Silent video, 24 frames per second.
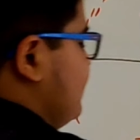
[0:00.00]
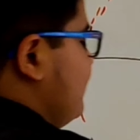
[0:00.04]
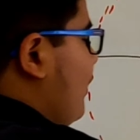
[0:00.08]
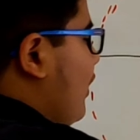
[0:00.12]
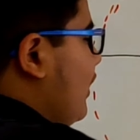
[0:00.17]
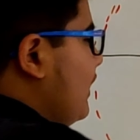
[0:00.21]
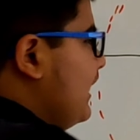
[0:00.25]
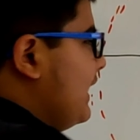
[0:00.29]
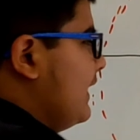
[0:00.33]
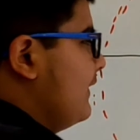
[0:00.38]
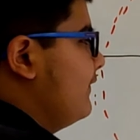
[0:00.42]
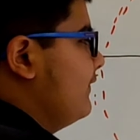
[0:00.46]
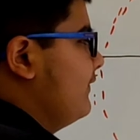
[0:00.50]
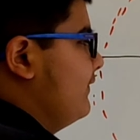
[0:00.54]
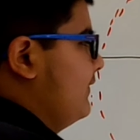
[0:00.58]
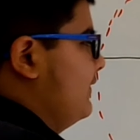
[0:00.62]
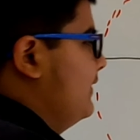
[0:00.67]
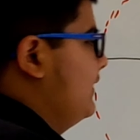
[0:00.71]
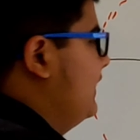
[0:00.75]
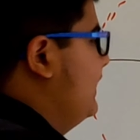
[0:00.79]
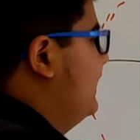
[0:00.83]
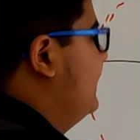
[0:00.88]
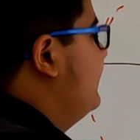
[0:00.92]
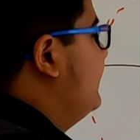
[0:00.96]
small f.
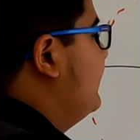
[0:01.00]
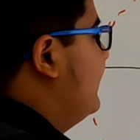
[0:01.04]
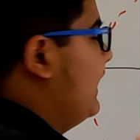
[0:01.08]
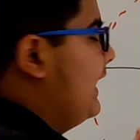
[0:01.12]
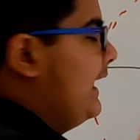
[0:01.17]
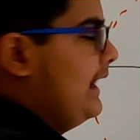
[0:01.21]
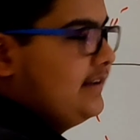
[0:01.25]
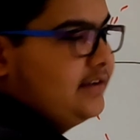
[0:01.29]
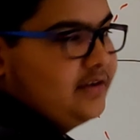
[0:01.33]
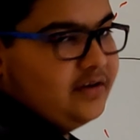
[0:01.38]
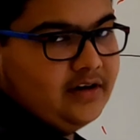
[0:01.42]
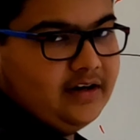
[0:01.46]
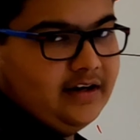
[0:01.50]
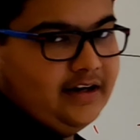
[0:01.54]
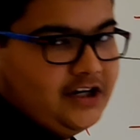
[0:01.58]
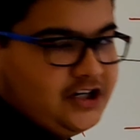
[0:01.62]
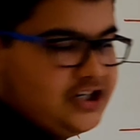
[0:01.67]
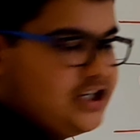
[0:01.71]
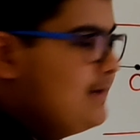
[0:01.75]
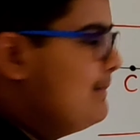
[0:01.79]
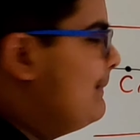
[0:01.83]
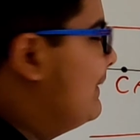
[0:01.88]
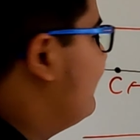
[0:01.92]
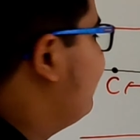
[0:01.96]
And the relation